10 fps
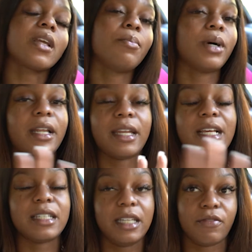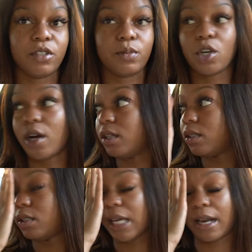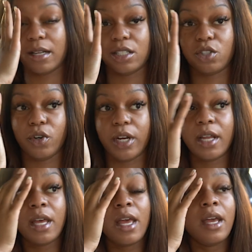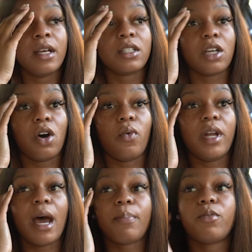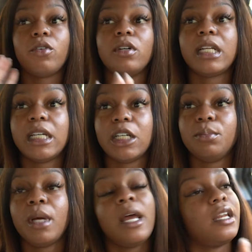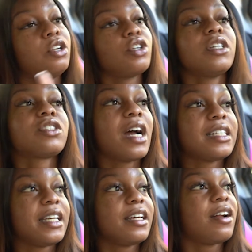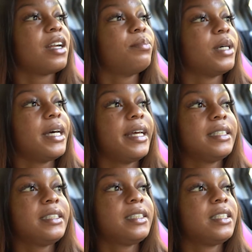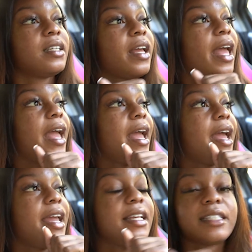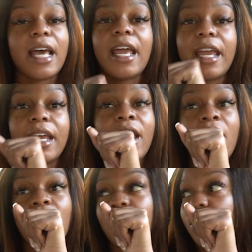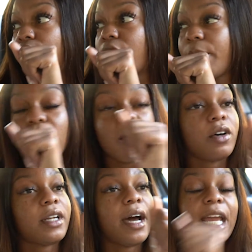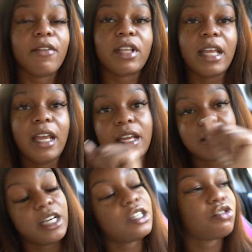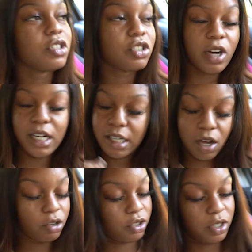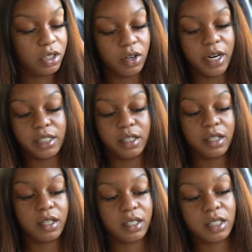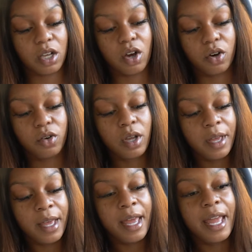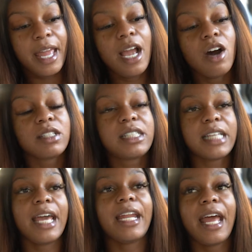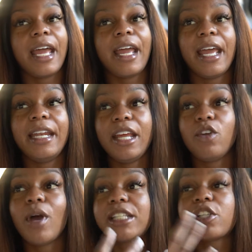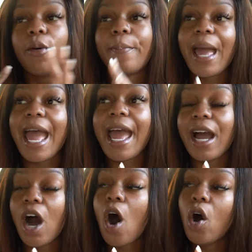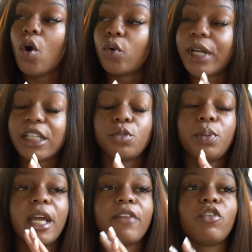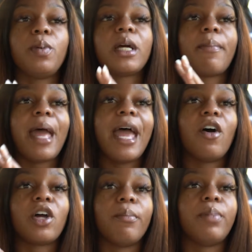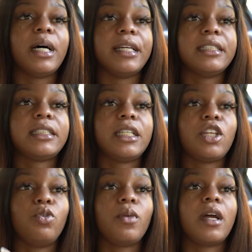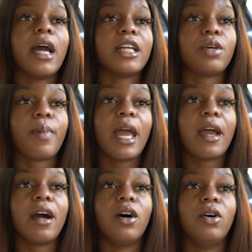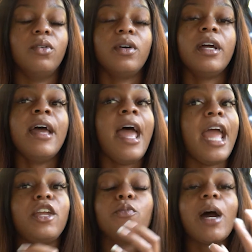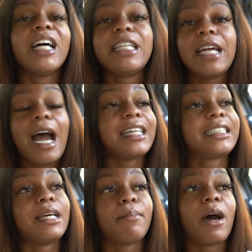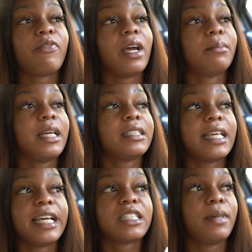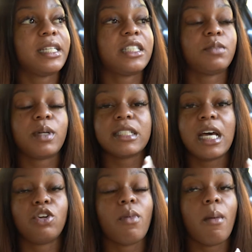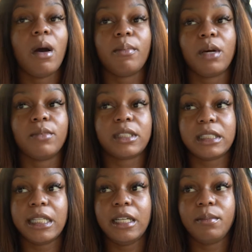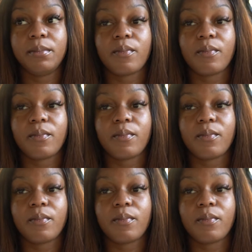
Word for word: But that's a different side of the story. So when I pull it up, the drill sergeant get on the bus, and he say, from here on out, everything is yes drill sergeant, no drill sergeant. So he gonna say that, and then you got your bag on that you put. If you put a bag on a bus, you got your bag on, and you probably. I sent my family a text message because I knew my mom and them was asleep.